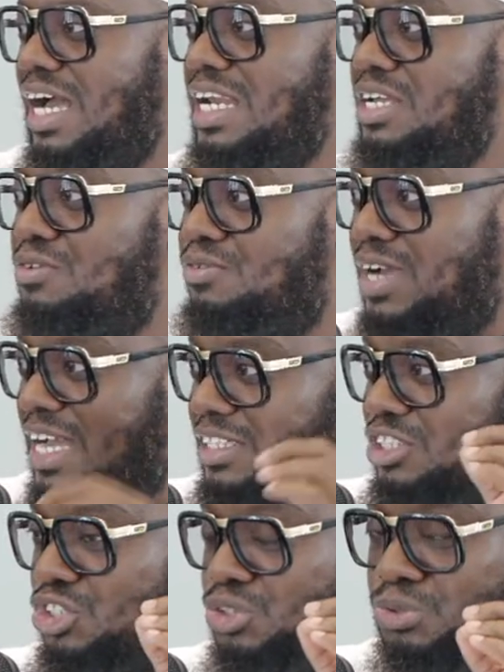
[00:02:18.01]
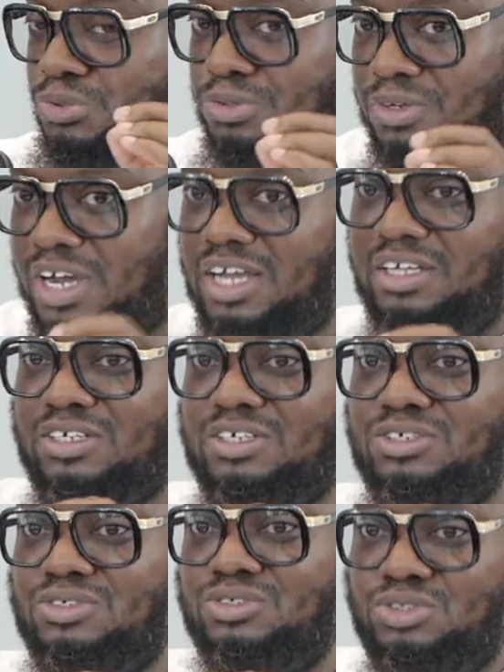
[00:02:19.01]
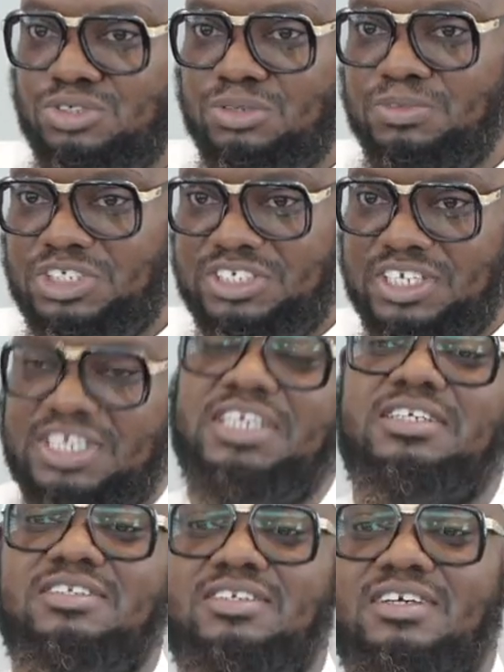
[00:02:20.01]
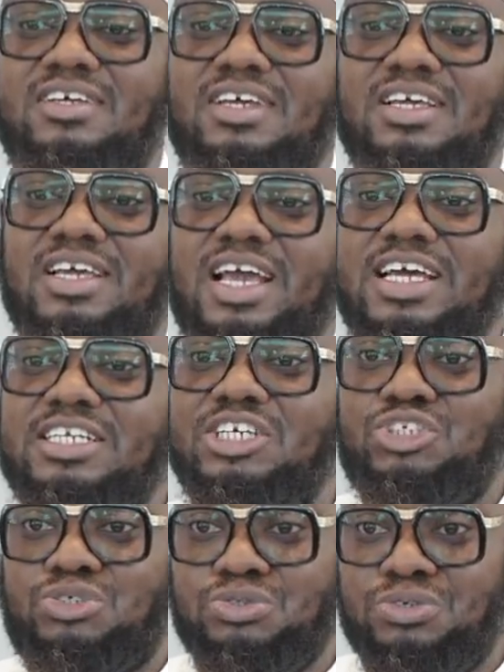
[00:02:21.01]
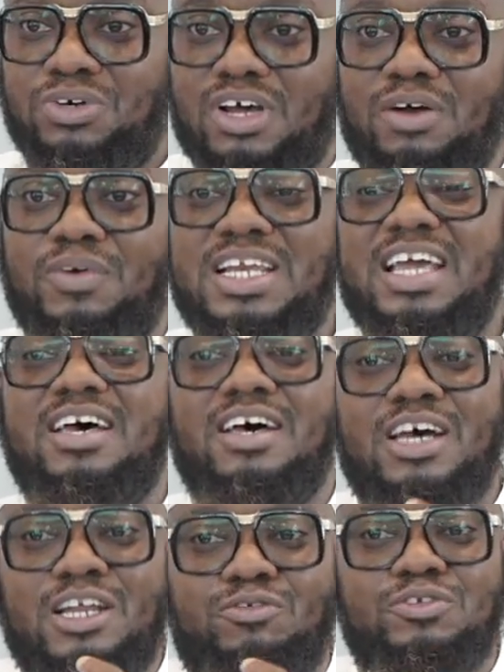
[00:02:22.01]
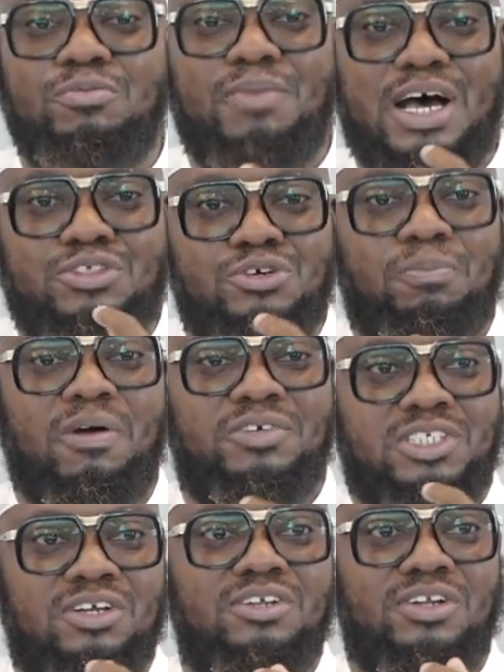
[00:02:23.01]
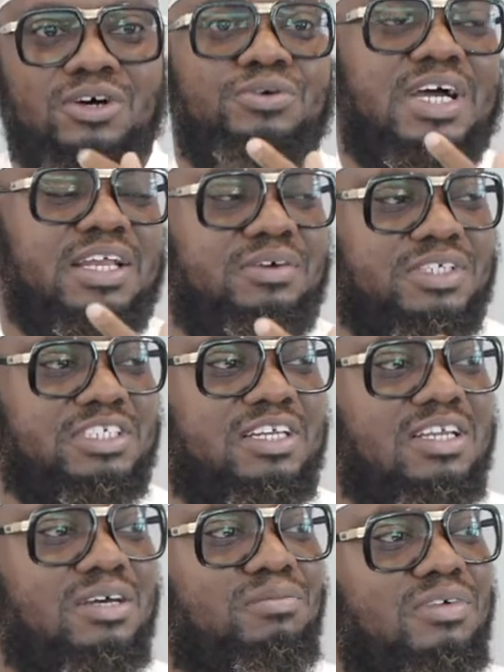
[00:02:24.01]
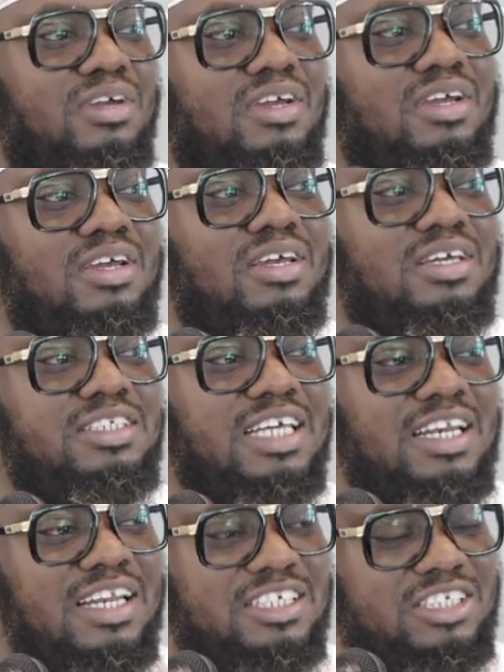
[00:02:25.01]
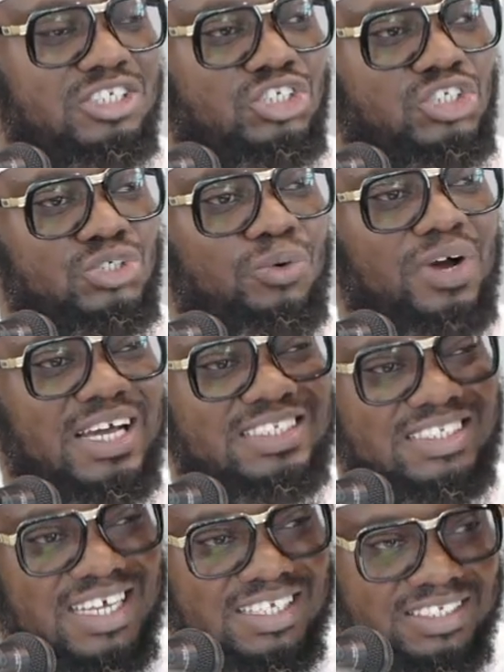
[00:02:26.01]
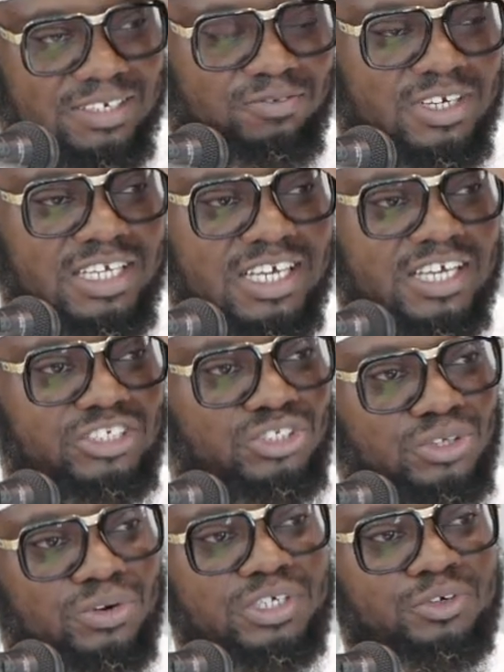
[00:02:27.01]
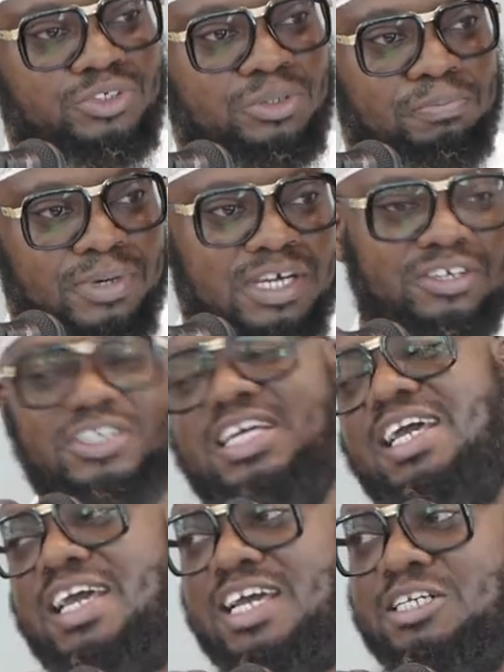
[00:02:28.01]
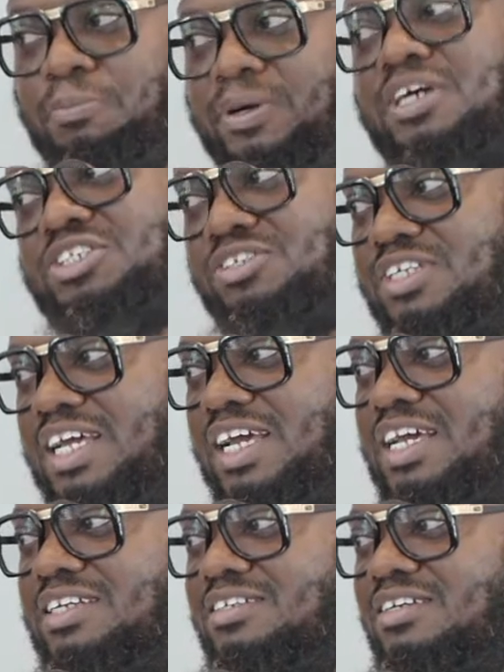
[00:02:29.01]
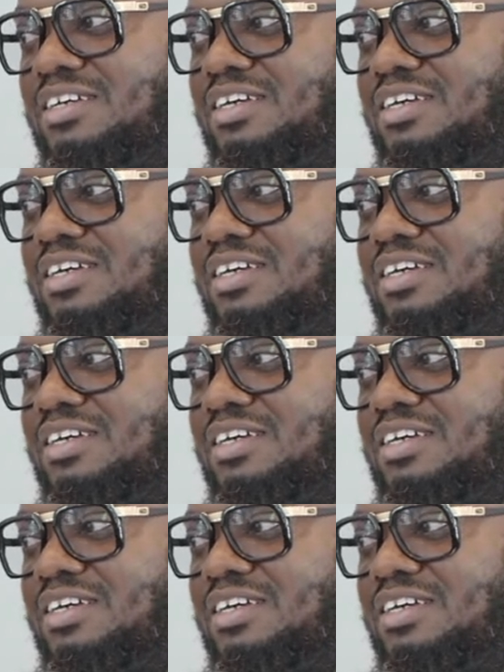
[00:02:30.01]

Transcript: And he read the surah to the mushrikeen. And this surah, when they heard it from the mouth of the Prophet sallallahu alayhi wa sallam, they listened so attentively as though there was a bird on their head, perched on their head.